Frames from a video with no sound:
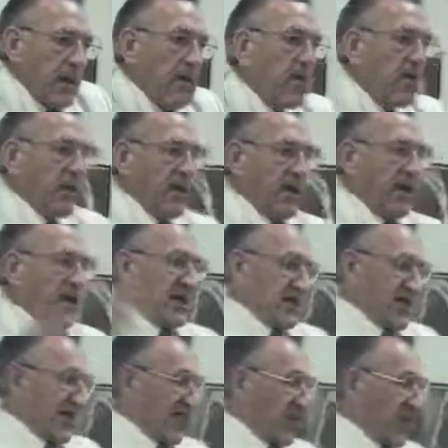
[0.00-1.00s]
and he
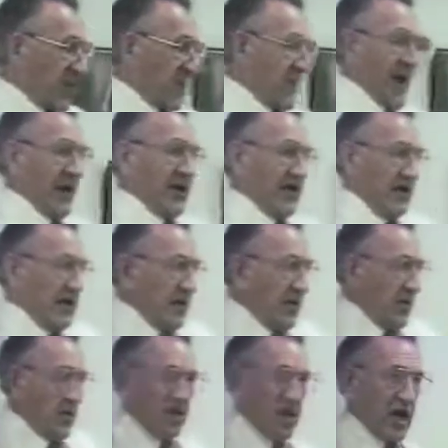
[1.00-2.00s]
doesn't fool around
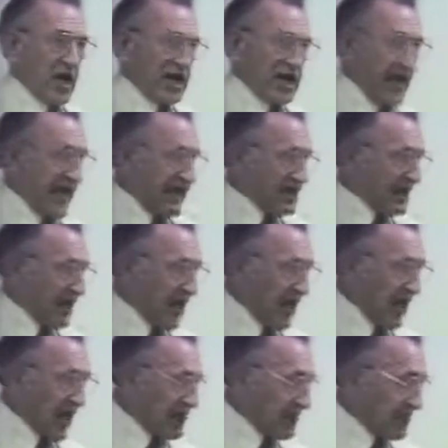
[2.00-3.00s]
with all kinds of
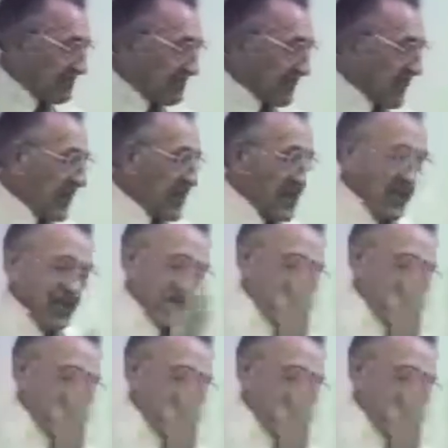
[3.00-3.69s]
thoughts. He